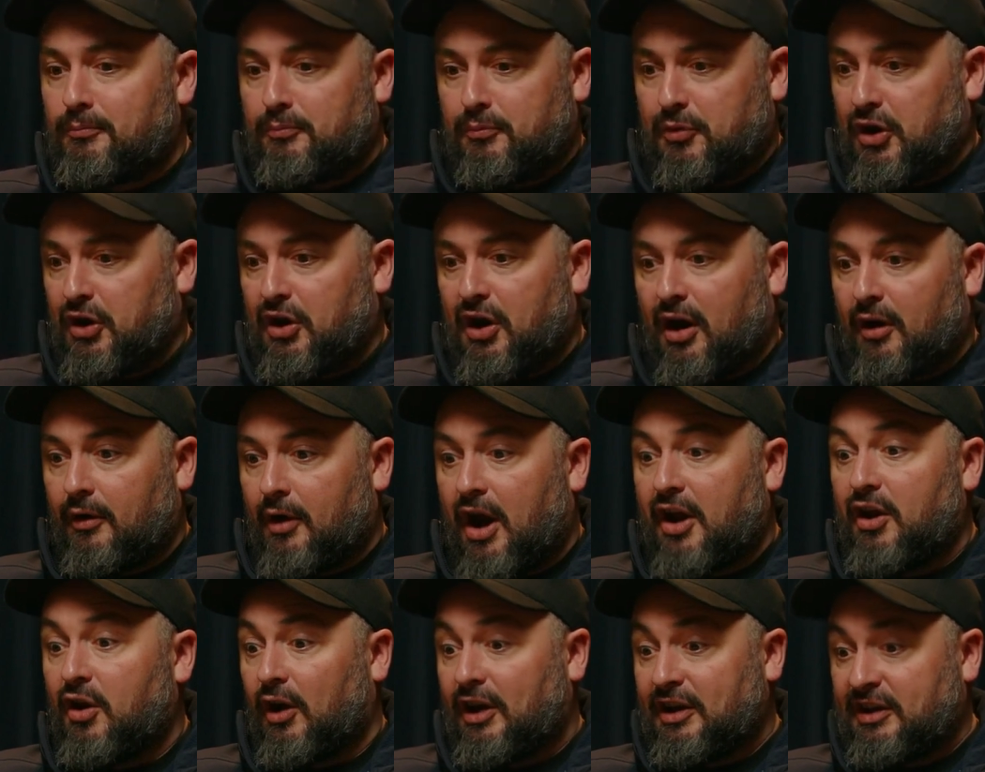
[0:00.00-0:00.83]

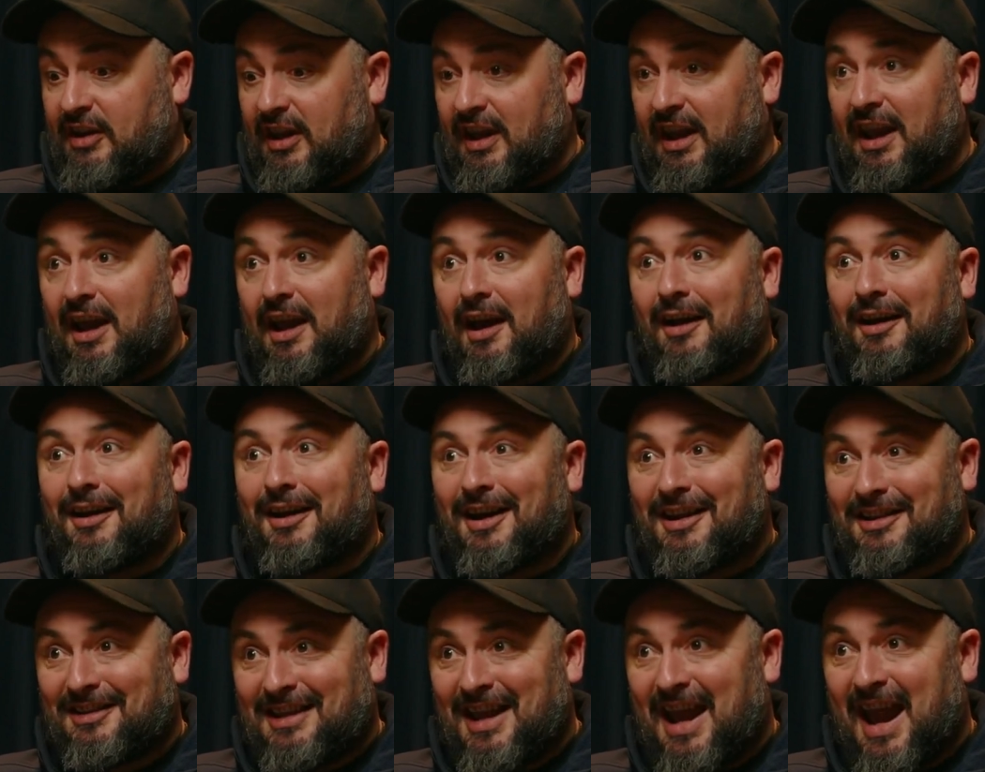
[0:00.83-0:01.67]
an idea,
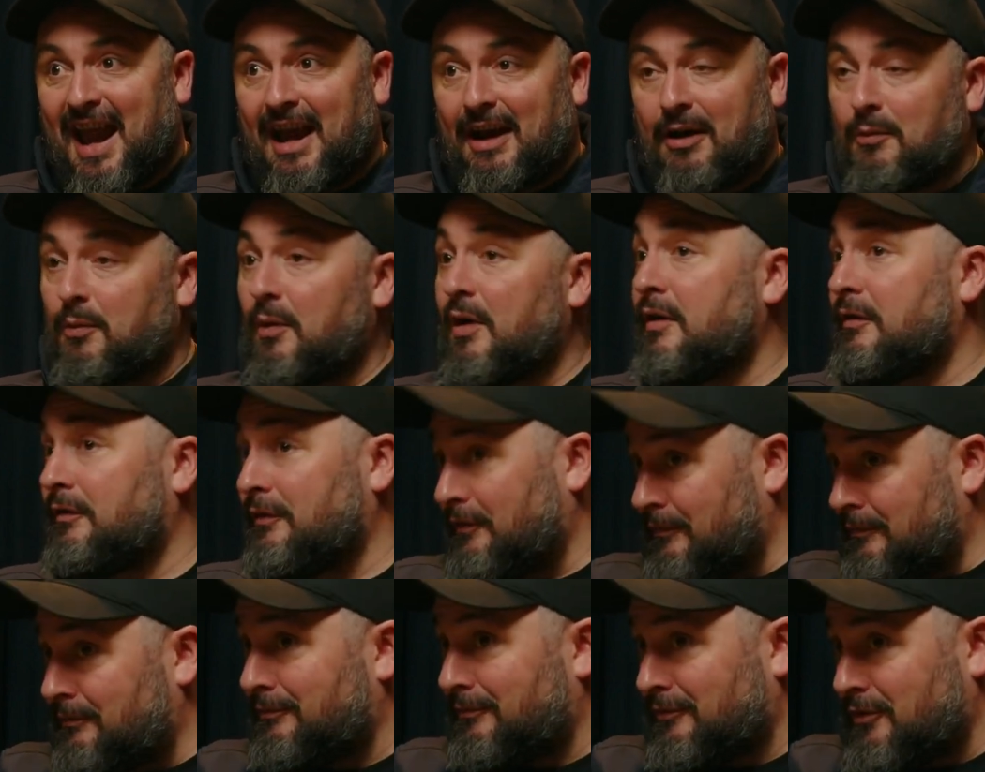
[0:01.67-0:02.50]
a deck
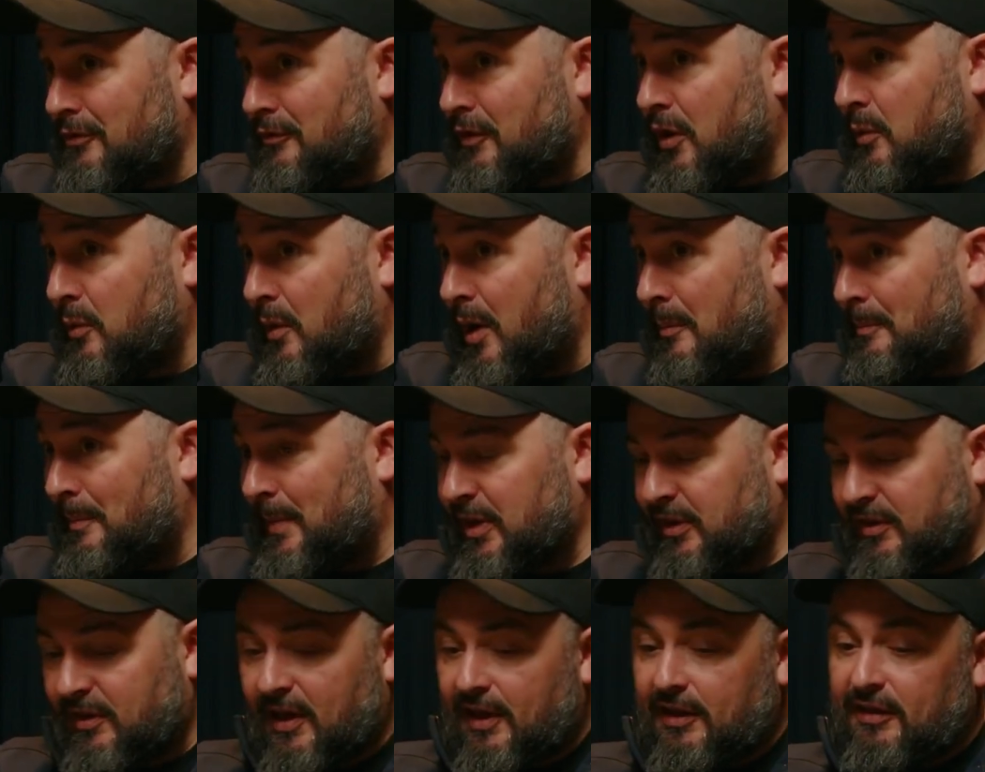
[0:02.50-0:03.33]
with the real world
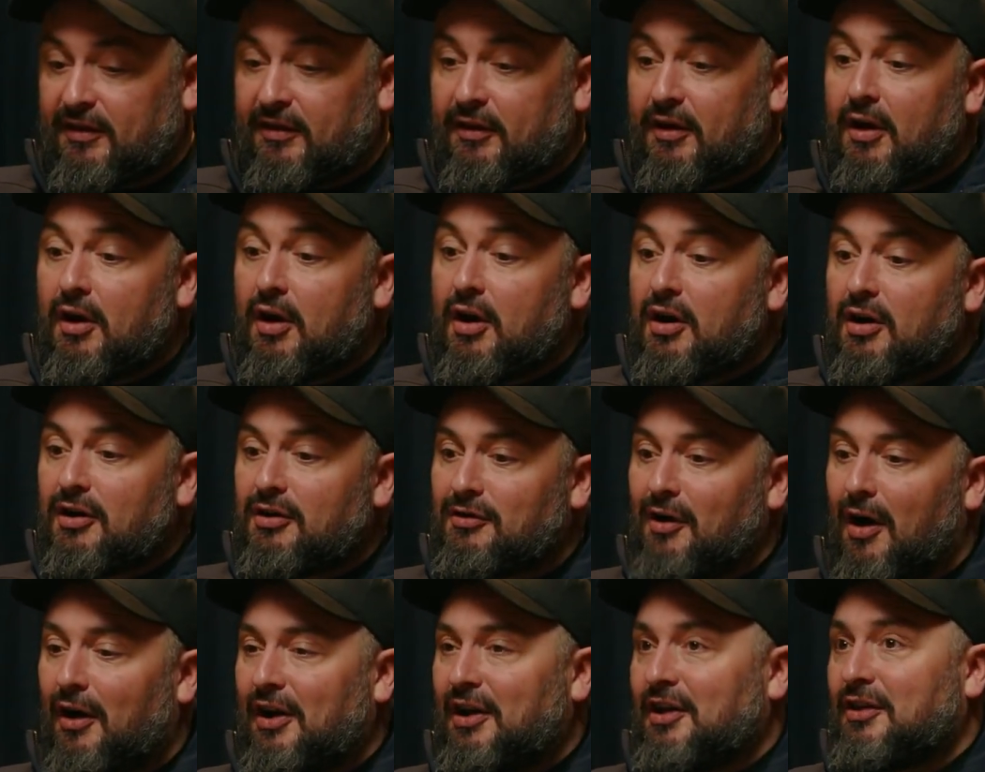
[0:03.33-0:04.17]
business
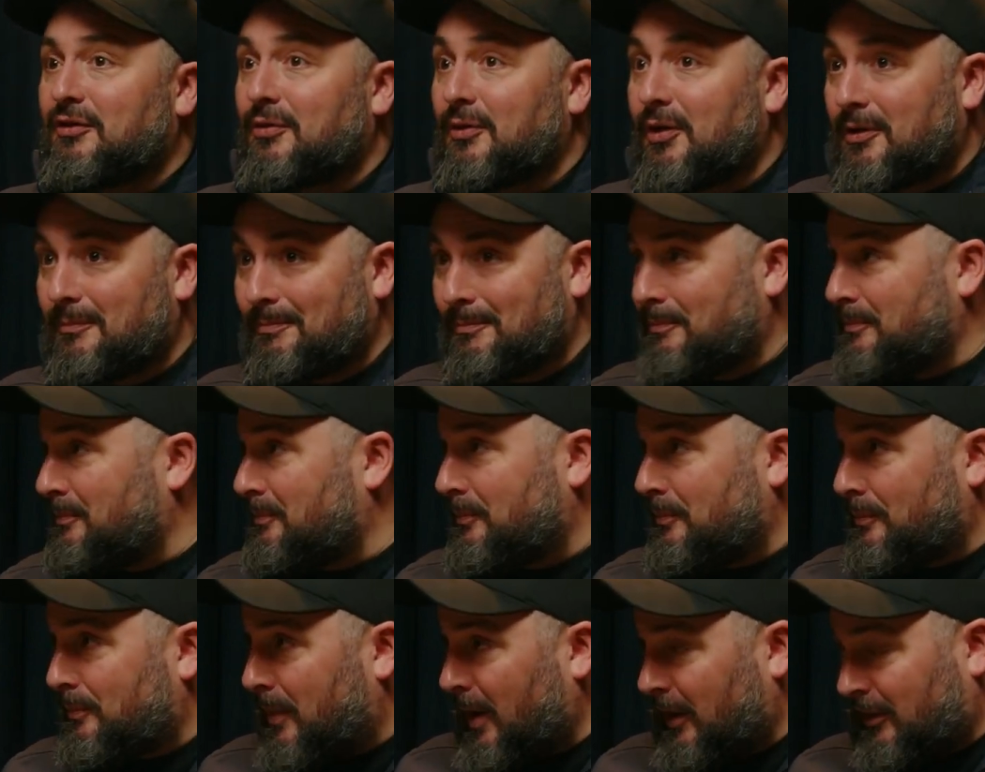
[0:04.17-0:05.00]
growing into a
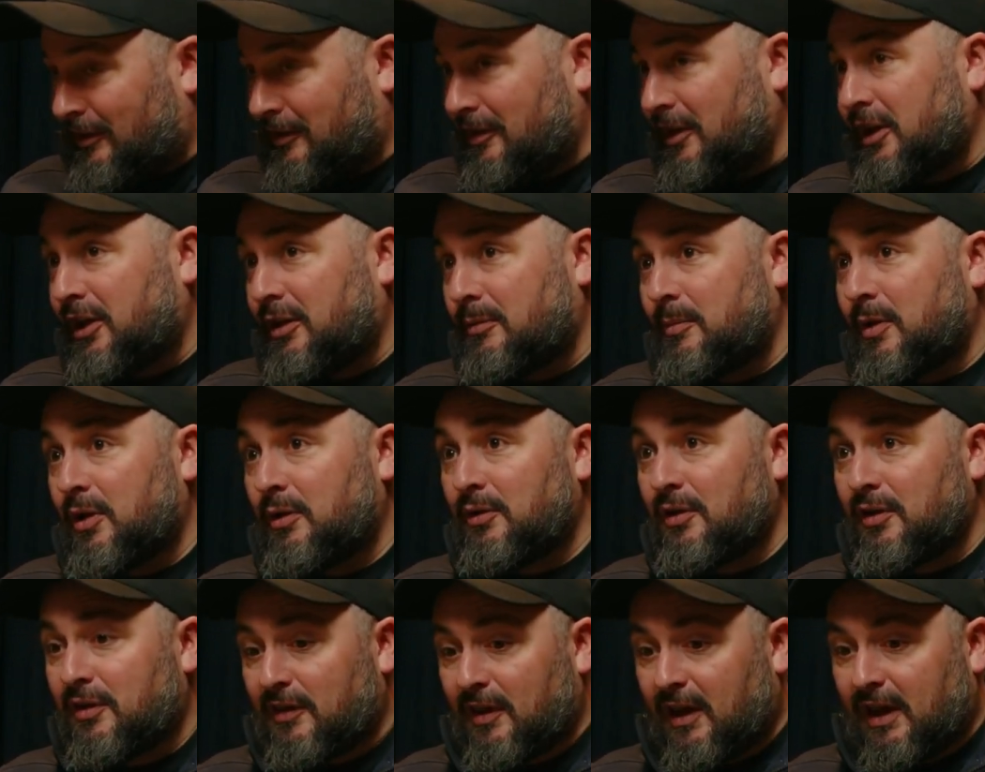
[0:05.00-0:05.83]
bustling
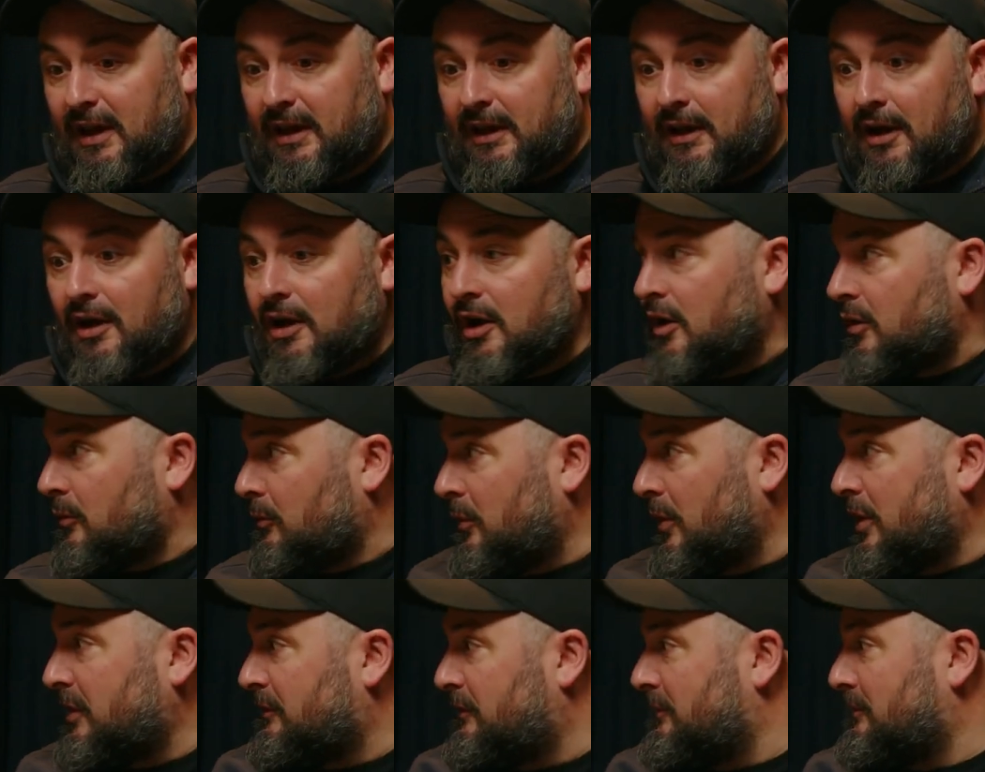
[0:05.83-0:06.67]
community
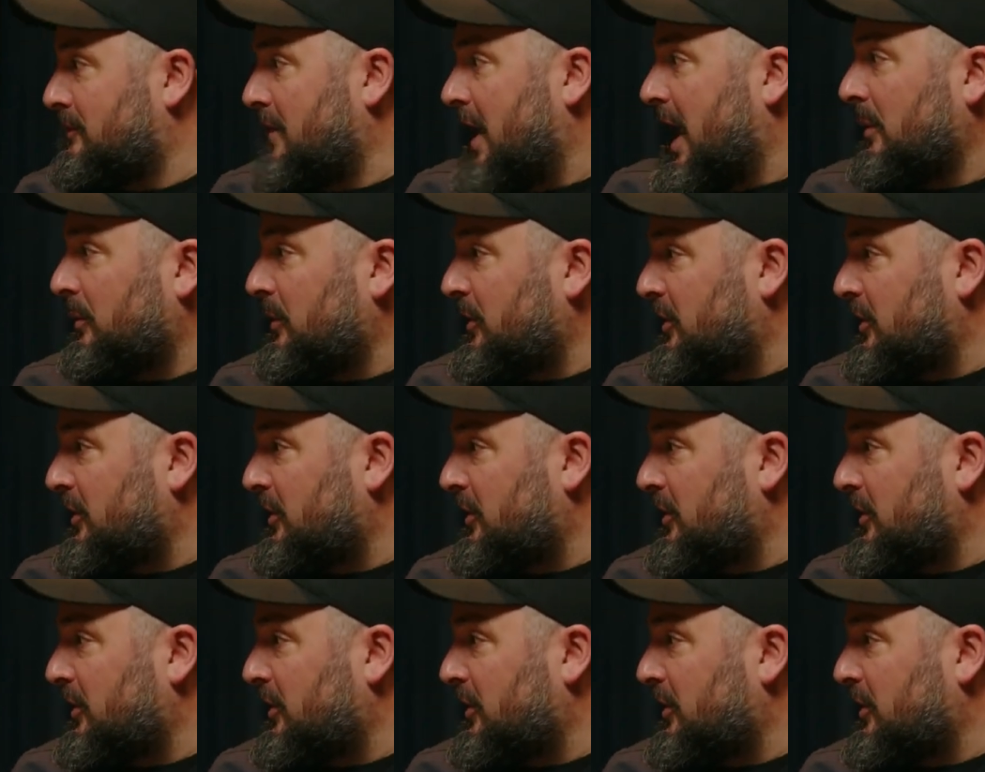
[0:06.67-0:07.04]
now we're